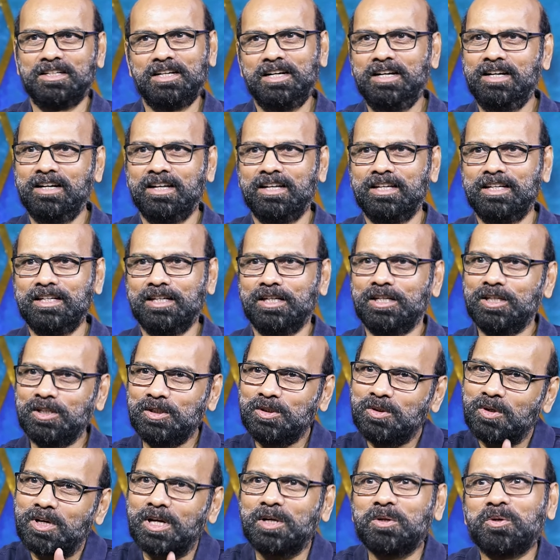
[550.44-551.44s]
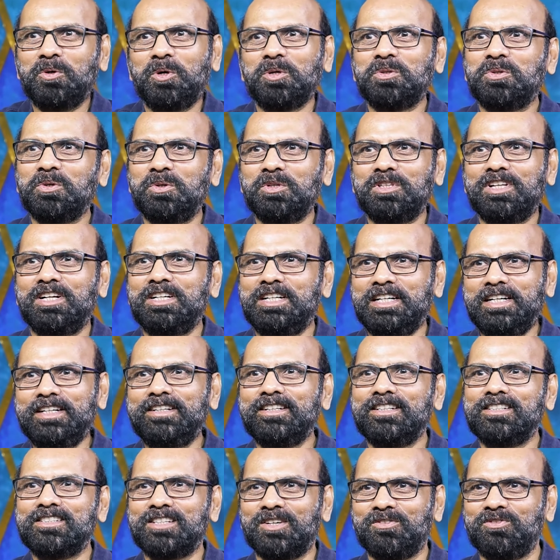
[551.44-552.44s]
Right? You can go through the
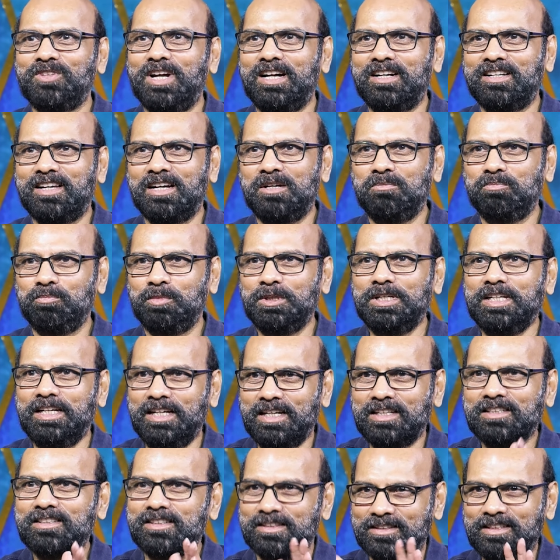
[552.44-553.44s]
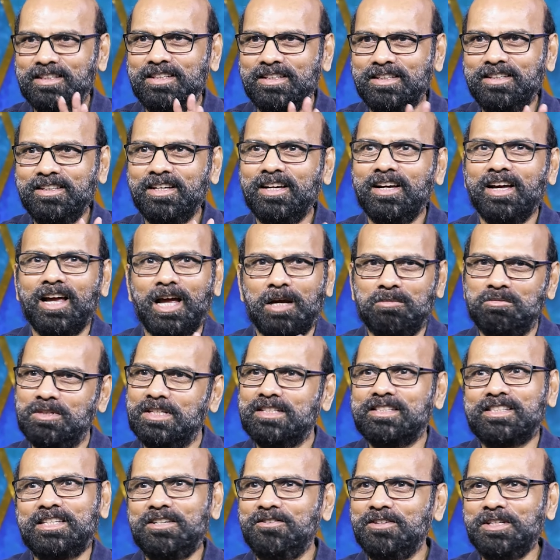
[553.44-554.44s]
details of that company. See, yes. I'm
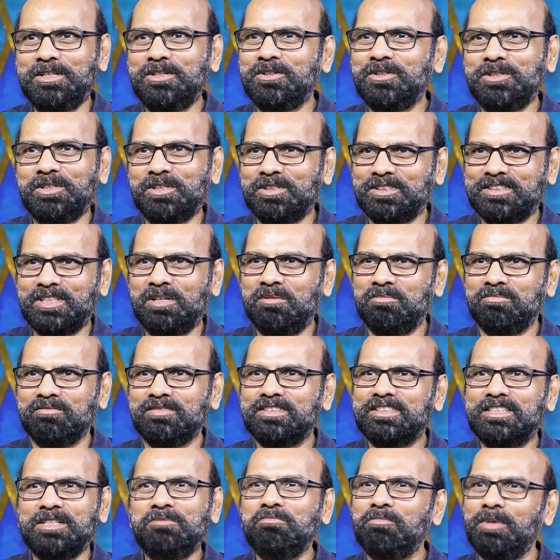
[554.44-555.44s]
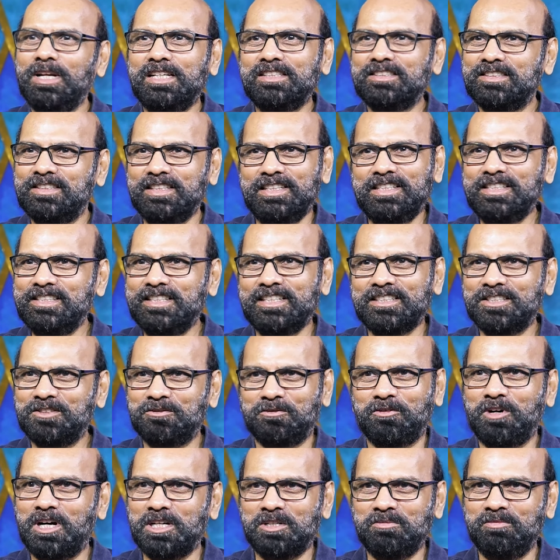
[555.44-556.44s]
just giving you some simplest, easiest
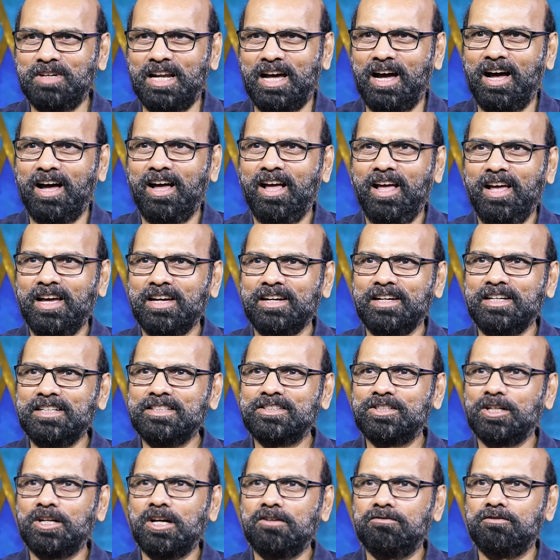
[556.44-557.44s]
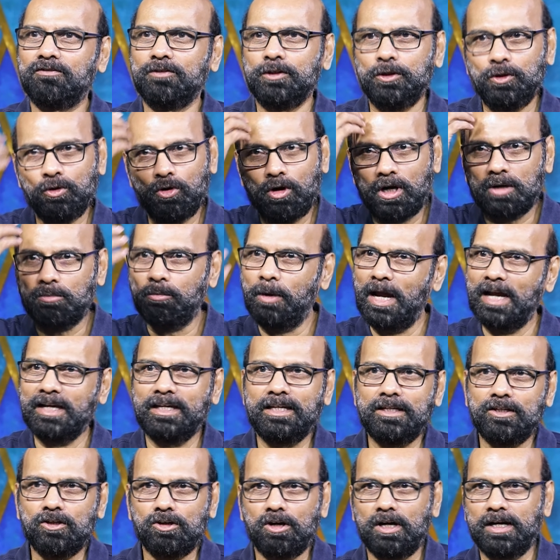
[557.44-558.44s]
formula. Instead of you are
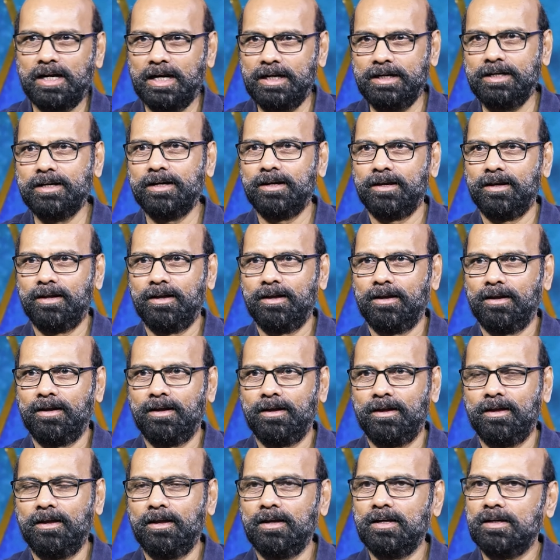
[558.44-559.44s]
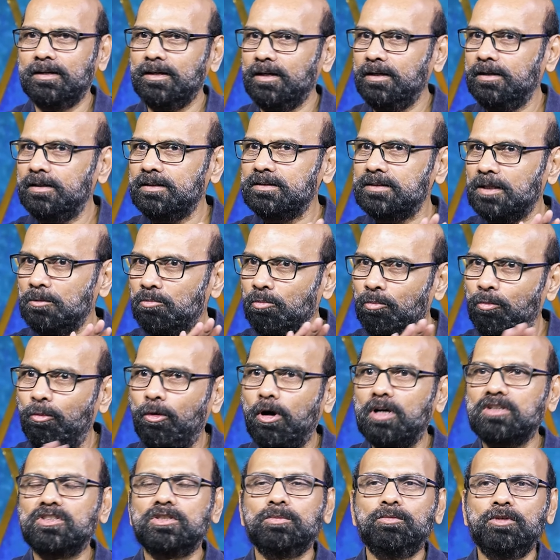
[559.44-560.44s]
banging your head. Yes. It is
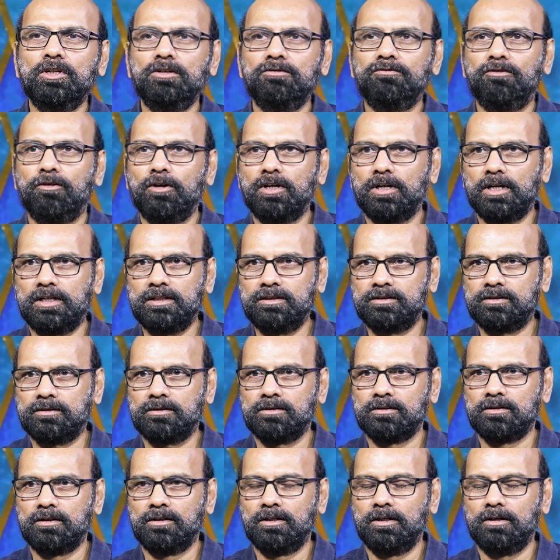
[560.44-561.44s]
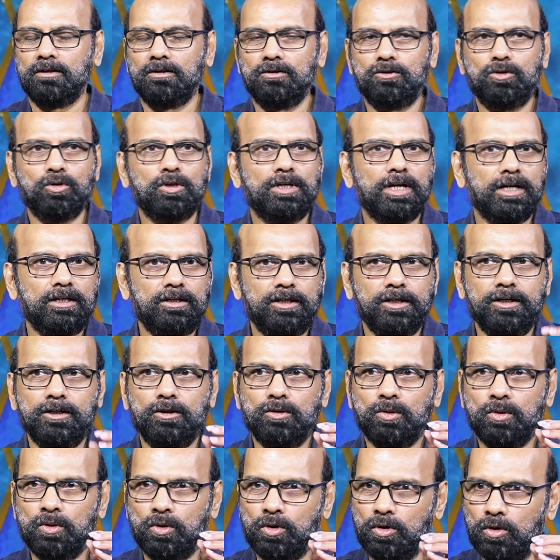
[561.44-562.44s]
impossible for us to get
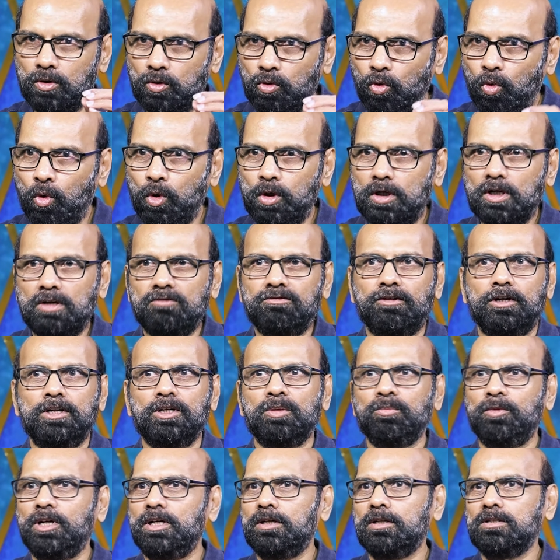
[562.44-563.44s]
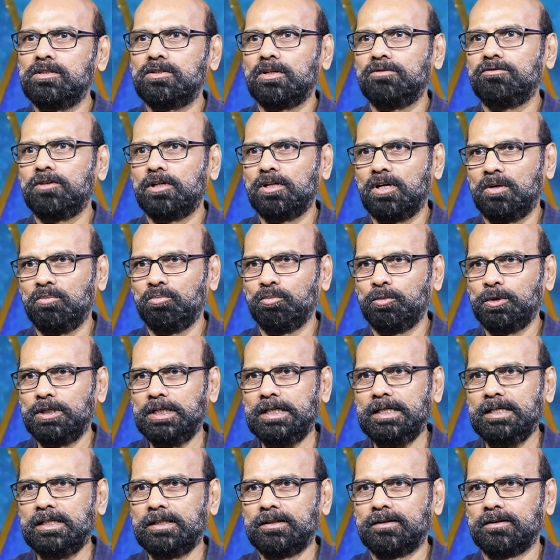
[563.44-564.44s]
into total fundamentals of a
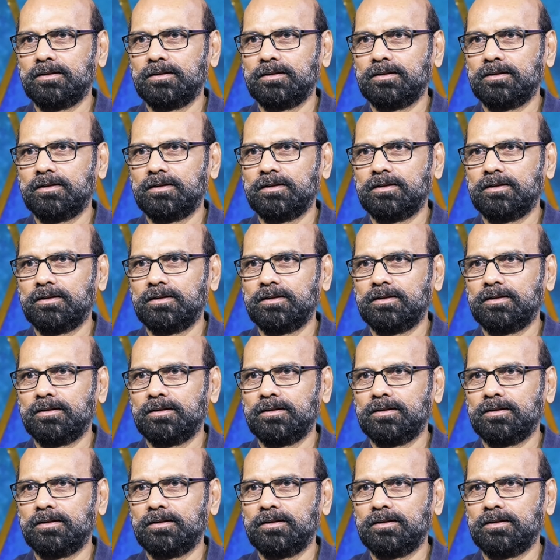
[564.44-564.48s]
company.